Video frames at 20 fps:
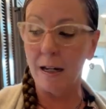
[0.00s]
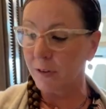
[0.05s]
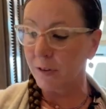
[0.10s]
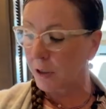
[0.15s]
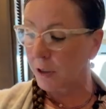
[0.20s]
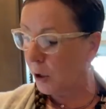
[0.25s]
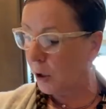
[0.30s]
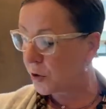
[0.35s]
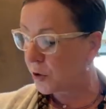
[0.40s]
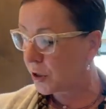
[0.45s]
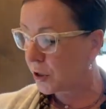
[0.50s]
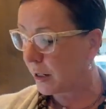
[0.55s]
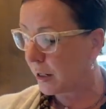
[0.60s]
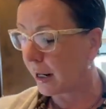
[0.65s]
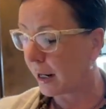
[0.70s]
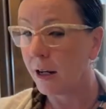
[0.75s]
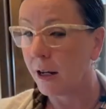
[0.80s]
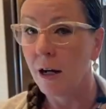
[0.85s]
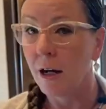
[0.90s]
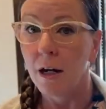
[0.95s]
of the coach
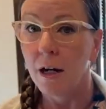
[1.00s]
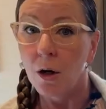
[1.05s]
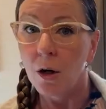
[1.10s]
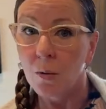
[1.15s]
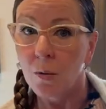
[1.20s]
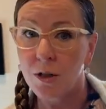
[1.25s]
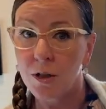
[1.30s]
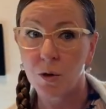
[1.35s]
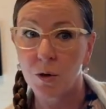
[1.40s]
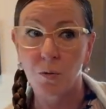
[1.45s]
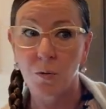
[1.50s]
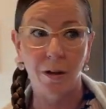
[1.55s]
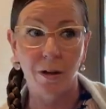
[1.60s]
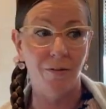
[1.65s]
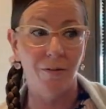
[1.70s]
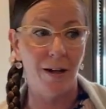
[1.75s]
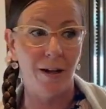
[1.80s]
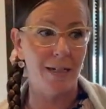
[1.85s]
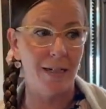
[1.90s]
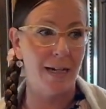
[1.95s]
today, which is really
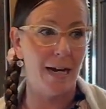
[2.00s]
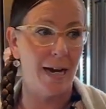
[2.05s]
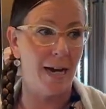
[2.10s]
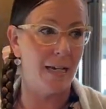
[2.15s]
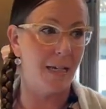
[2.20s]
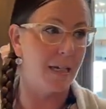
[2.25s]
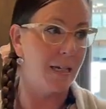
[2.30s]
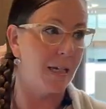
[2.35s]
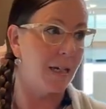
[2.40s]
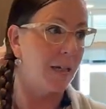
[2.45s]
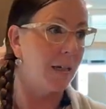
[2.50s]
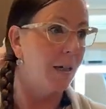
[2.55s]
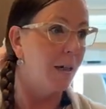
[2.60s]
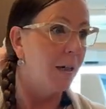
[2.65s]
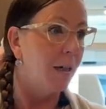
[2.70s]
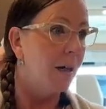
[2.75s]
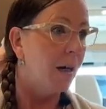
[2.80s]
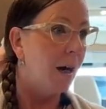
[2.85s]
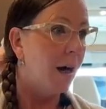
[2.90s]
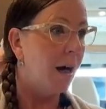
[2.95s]
fantastic.
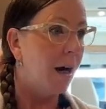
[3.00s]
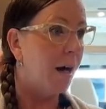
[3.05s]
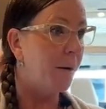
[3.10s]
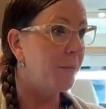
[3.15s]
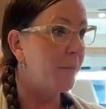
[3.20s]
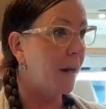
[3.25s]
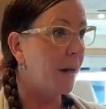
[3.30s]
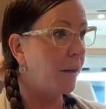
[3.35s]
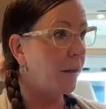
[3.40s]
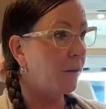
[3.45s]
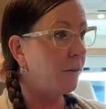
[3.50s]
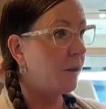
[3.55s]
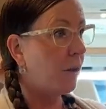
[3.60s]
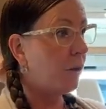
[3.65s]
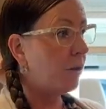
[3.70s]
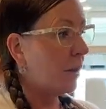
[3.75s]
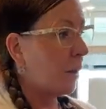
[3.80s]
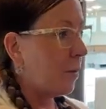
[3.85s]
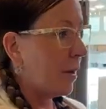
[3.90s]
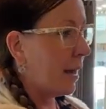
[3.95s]
Um, now you'll
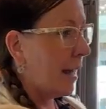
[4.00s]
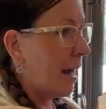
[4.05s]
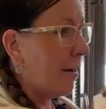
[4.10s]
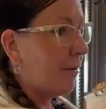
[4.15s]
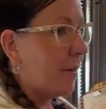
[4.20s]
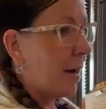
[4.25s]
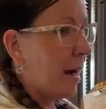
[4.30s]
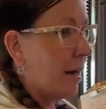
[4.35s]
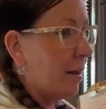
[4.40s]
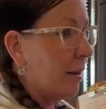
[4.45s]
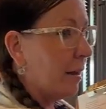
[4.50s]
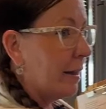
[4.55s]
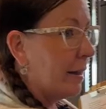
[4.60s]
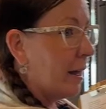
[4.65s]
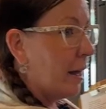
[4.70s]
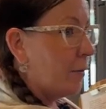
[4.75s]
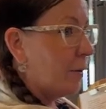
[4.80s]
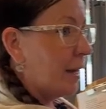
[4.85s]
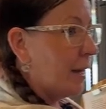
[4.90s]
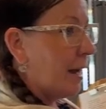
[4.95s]
note that we have L,
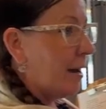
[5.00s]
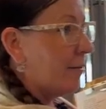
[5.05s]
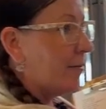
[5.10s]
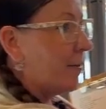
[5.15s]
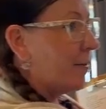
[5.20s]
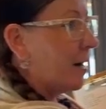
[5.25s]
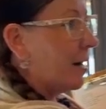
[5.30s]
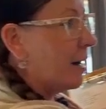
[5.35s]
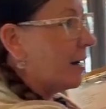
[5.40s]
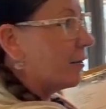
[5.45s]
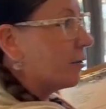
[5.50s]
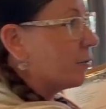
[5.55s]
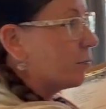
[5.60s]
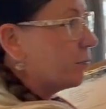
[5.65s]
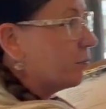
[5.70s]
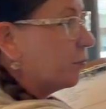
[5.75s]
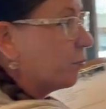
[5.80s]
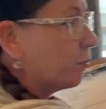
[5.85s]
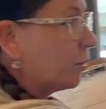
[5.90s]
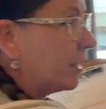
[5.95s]
we have uh,
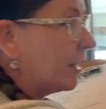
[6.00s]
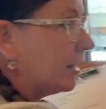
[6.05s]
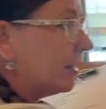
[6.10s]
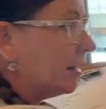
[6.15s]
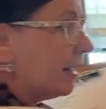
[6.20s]
reading